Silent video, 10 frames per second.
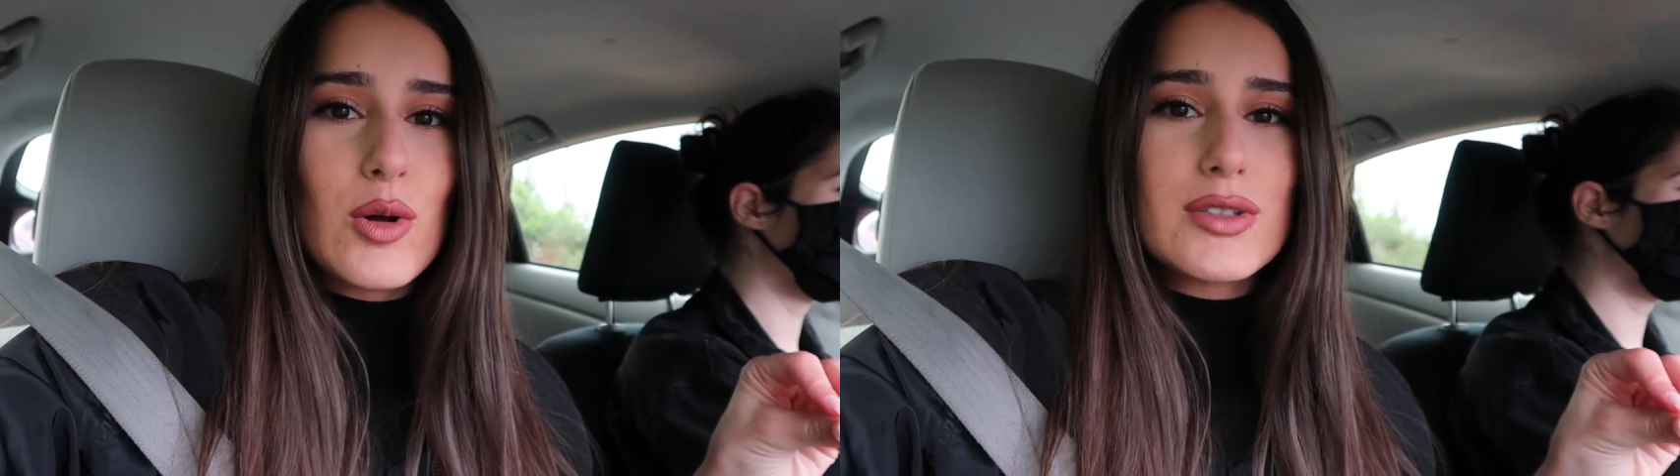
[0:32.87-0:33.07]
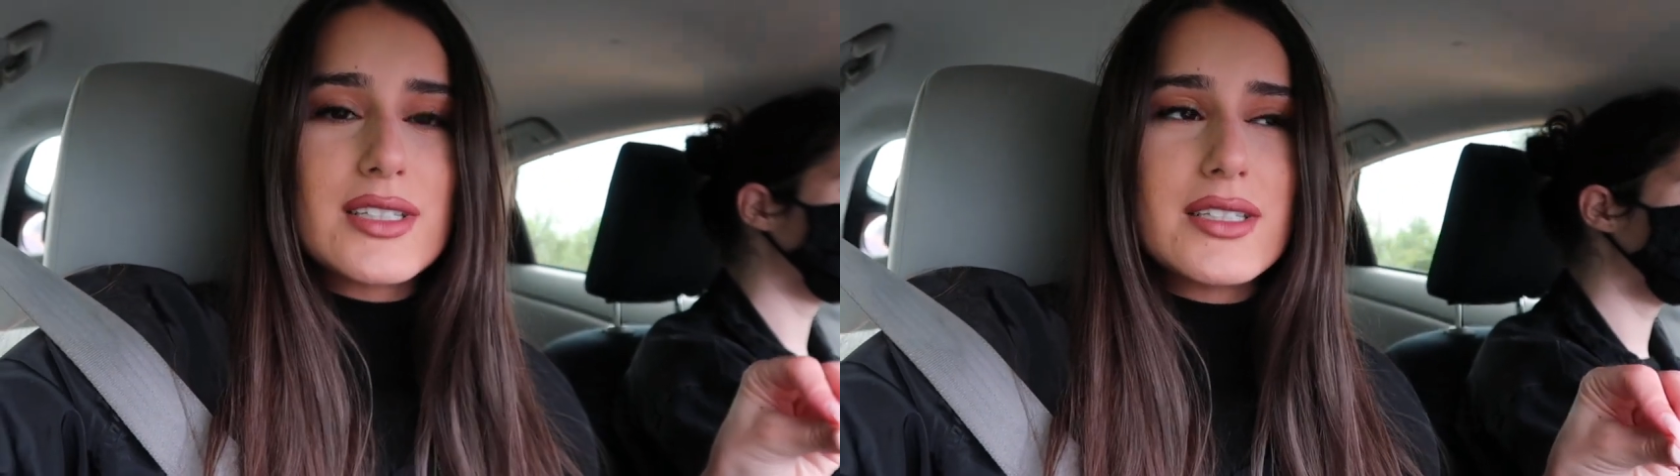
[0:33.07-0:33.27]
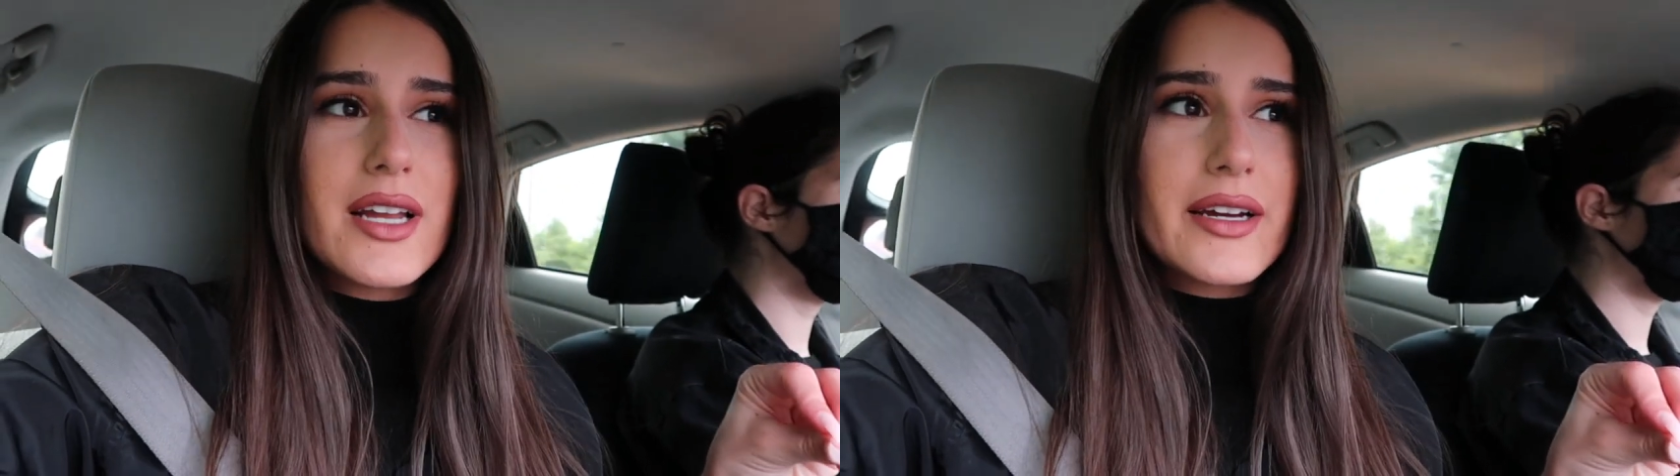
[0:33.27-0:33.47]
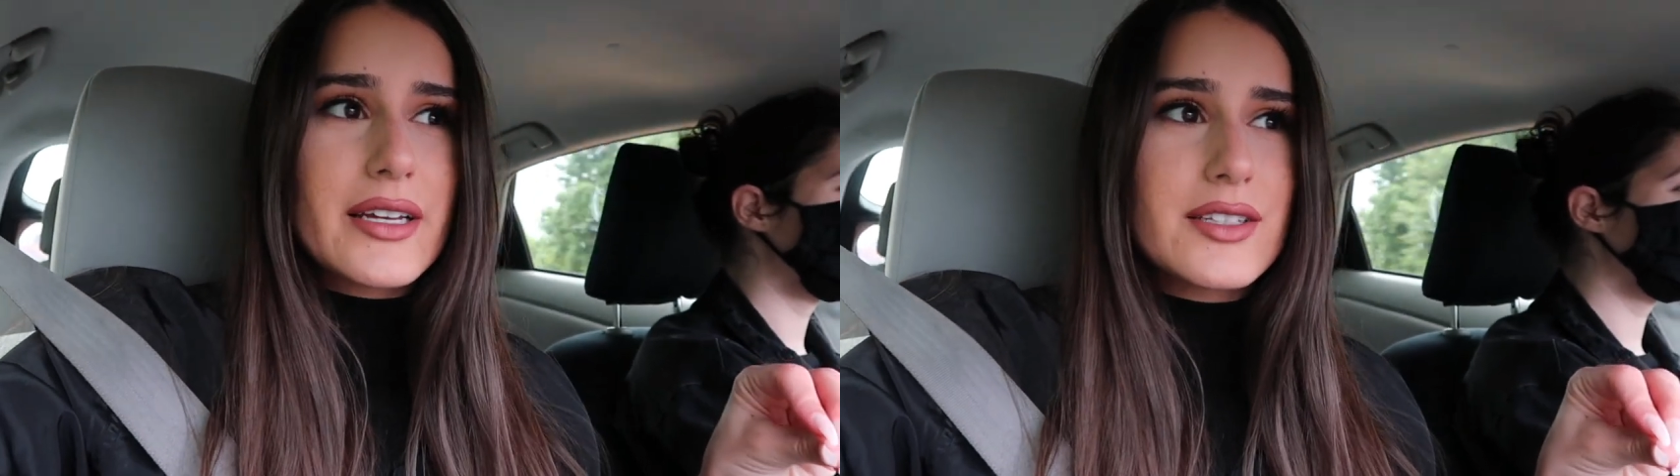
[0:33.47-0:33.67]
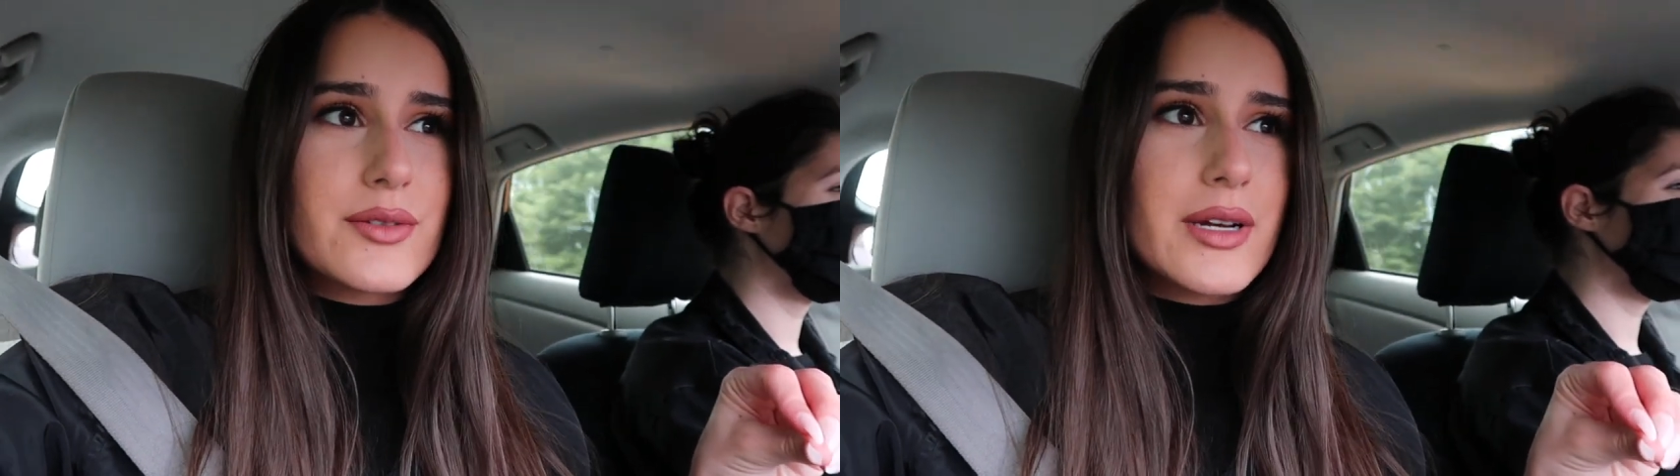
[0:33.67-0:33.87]
golden
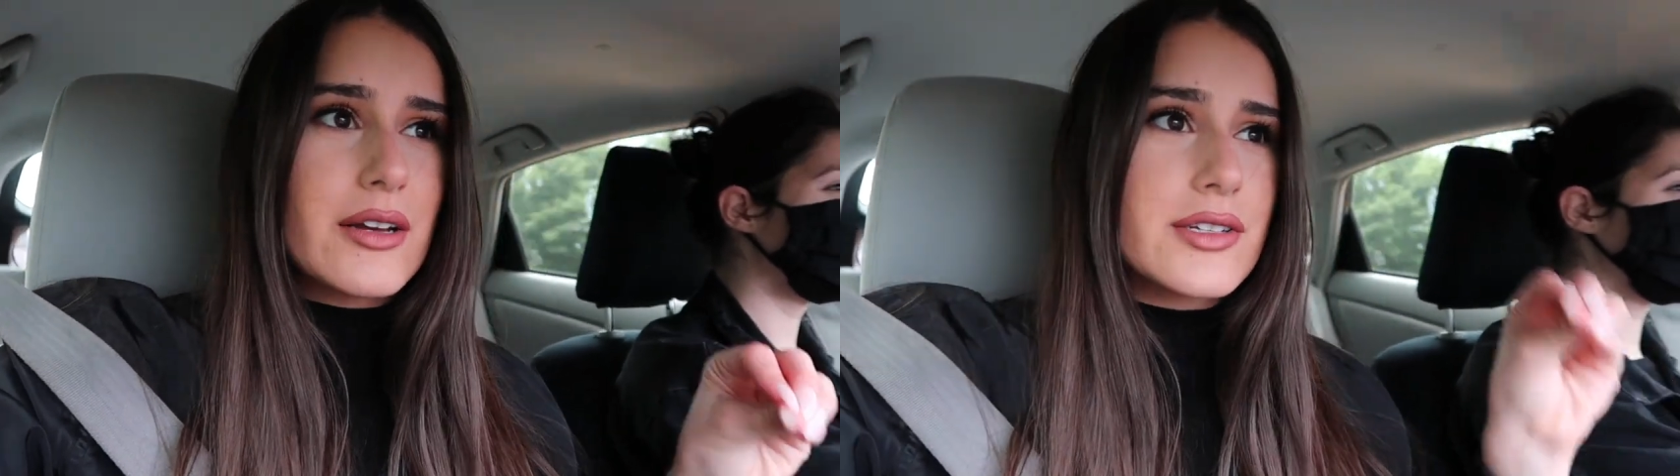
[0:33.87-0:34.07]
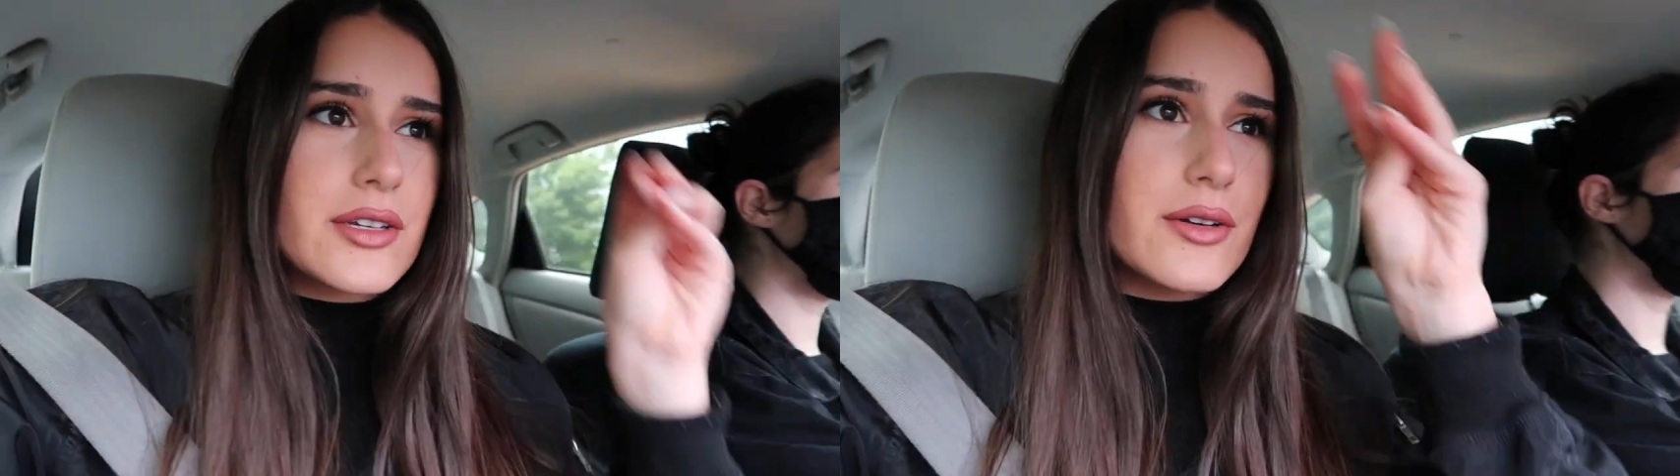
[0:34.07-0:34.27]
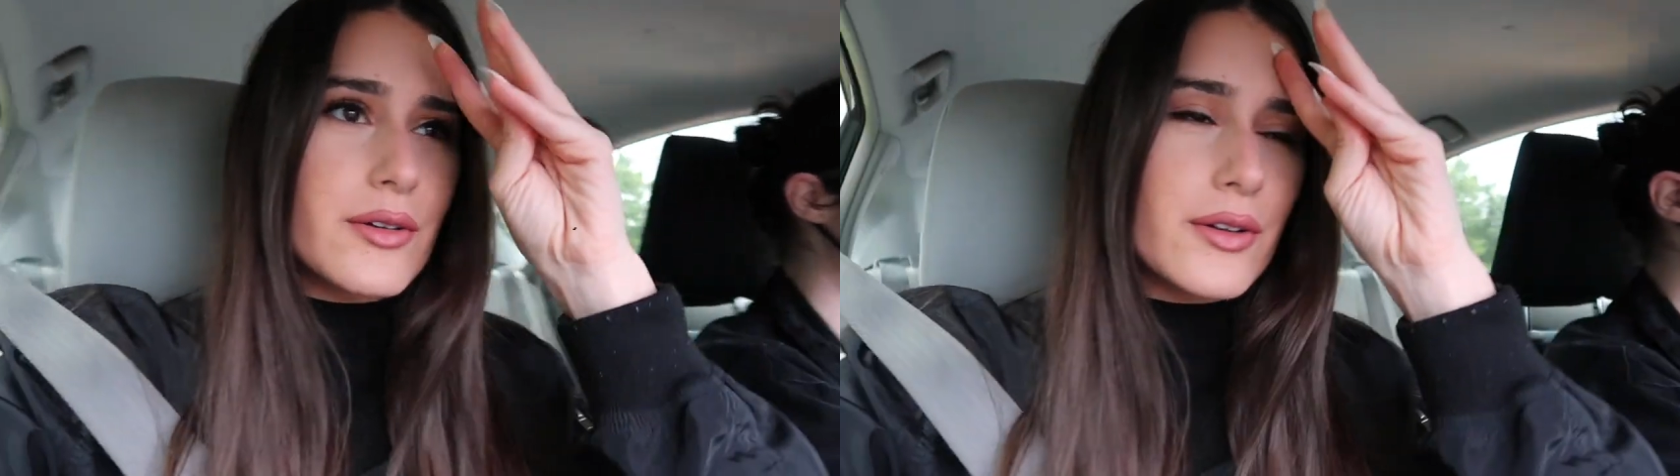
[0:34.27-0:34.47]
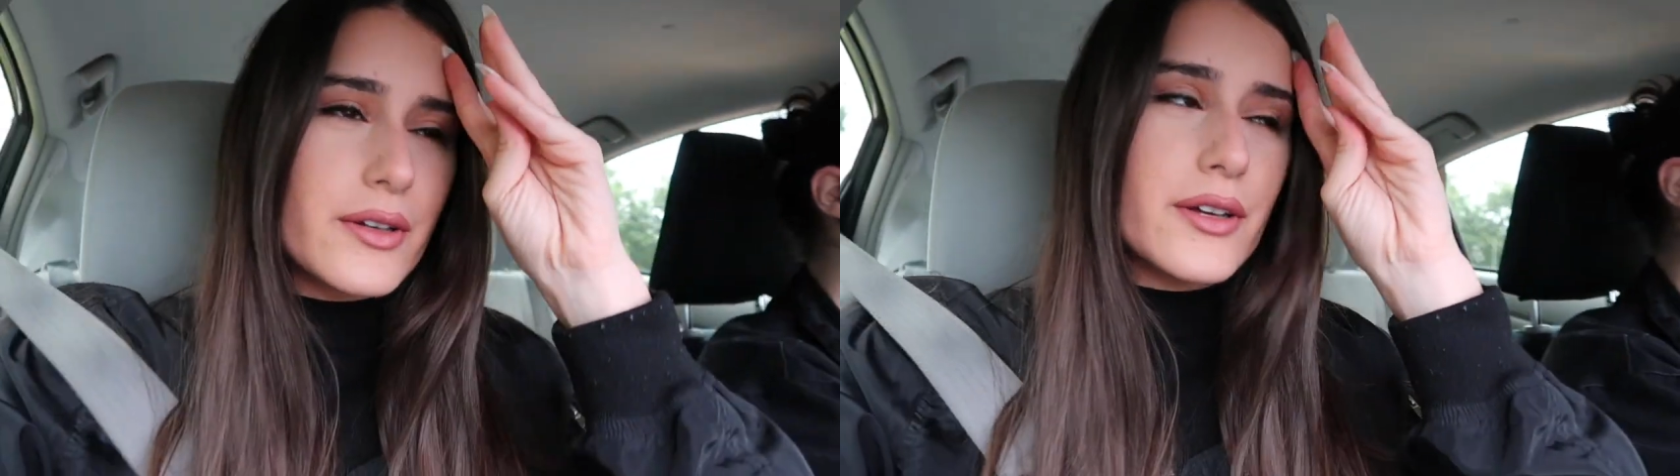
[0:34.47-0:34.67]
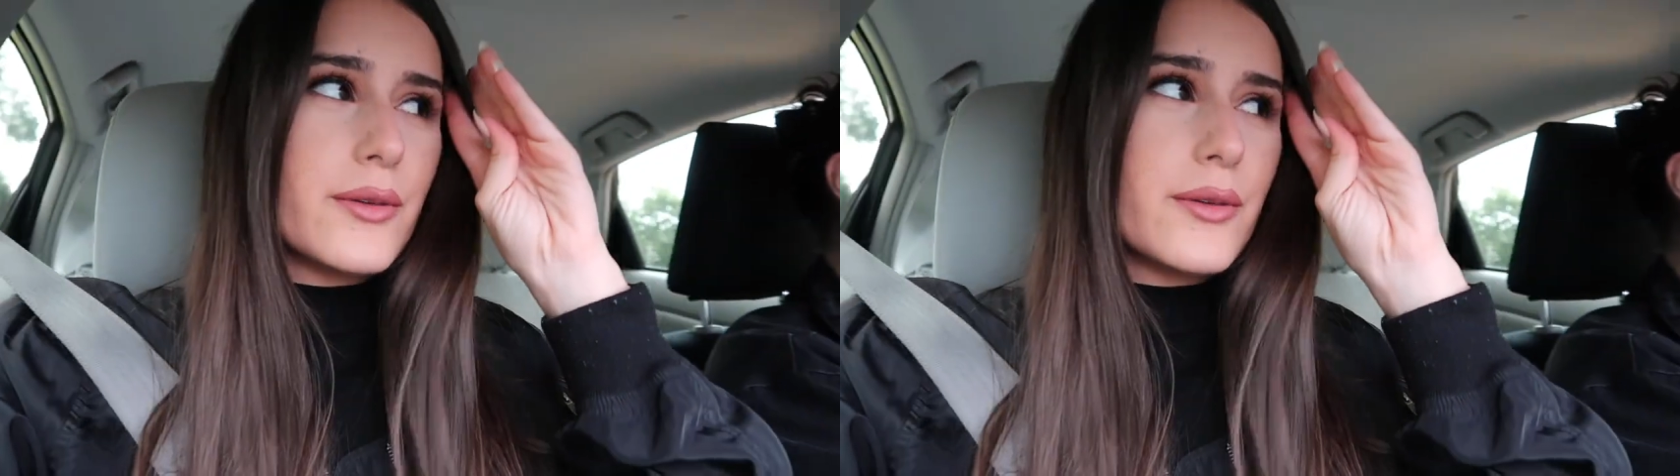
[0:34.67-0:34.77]
nuggets around in